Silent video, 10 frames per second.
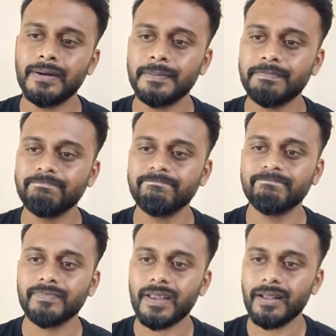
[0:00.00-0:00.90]
on
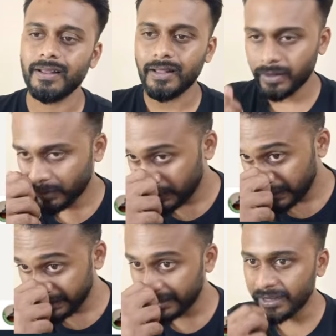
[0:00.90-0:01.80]

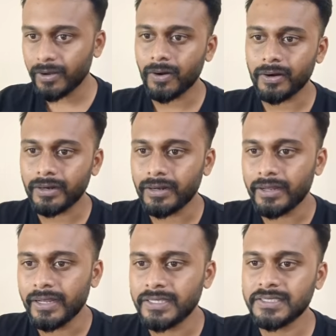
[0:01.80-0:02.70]
LinkedIn, I got
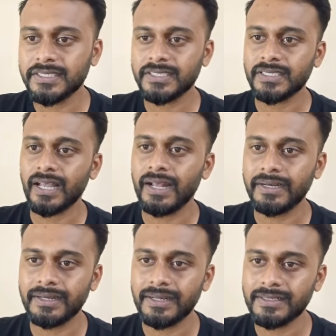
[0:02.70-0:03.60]
Aegis
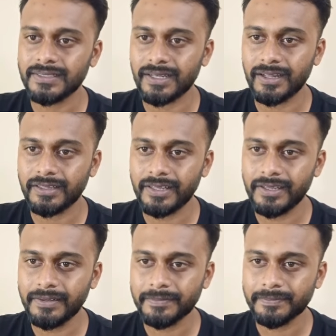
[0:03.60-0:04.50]
and
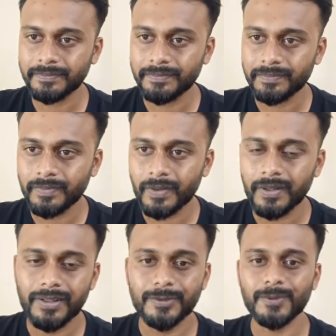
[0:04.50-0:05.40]
Saati.
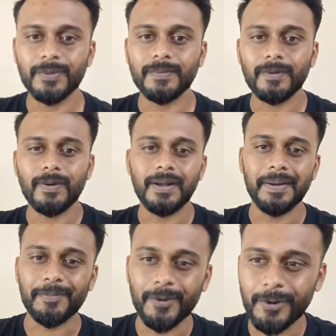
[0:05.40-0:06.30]
So
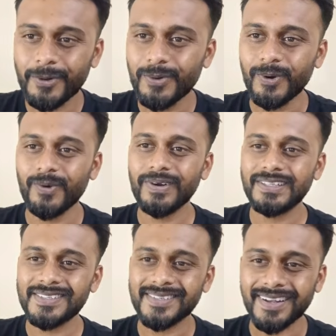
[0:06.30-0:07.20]
I'm going to go
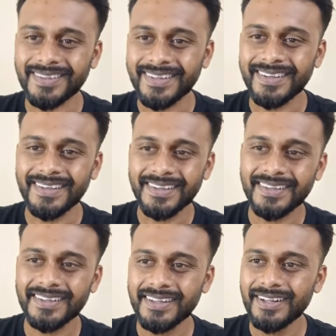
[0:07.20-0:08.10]
with Saati.
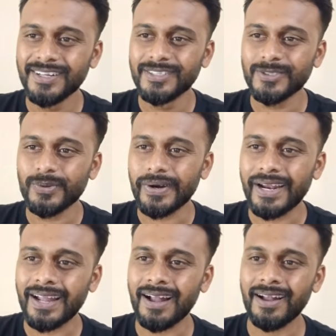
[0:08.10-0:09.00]
So
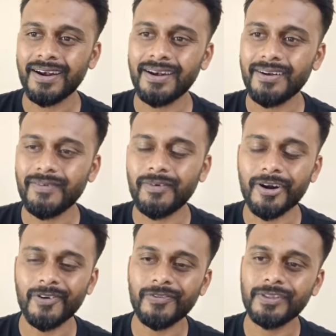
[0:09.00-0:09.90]
Rehan,
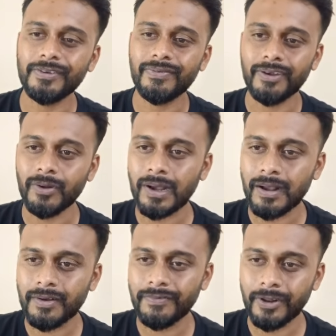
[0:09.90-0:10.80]
one of the
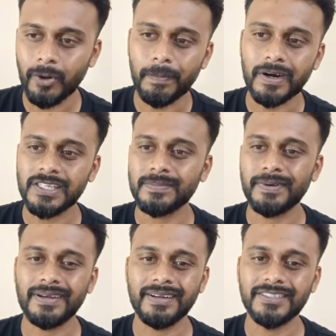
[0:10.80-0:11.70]
fellow
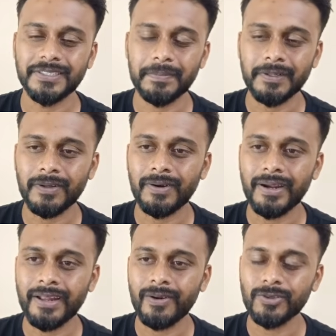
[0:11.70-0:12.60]
participant in
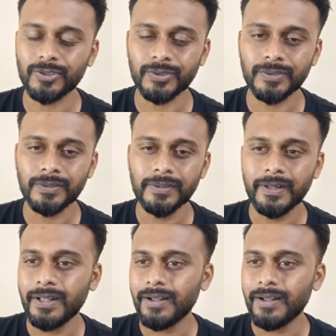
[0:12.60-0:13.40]
Shipathon, and also